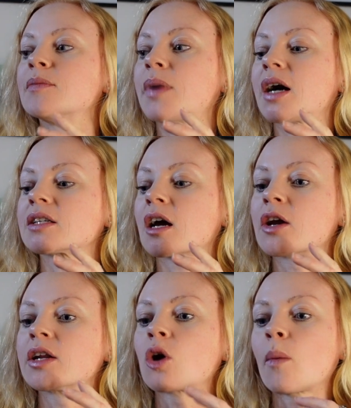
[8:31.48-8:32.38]
But I
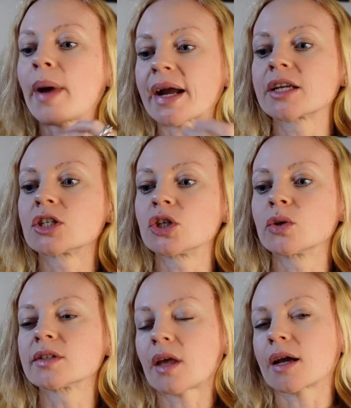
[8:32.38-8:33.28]
only got back
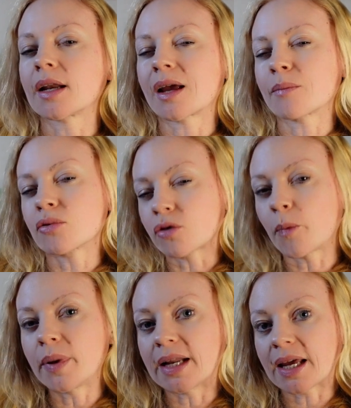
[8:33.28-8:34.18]
into cycling
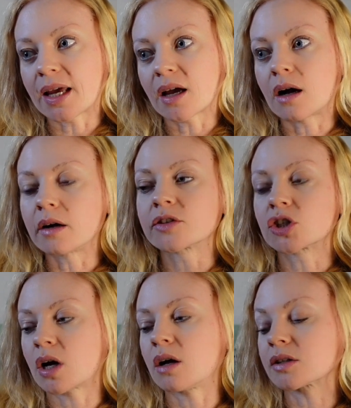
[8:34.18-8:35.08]
properly after
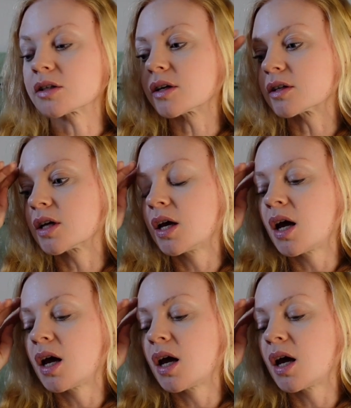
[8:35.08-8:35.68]
childhood,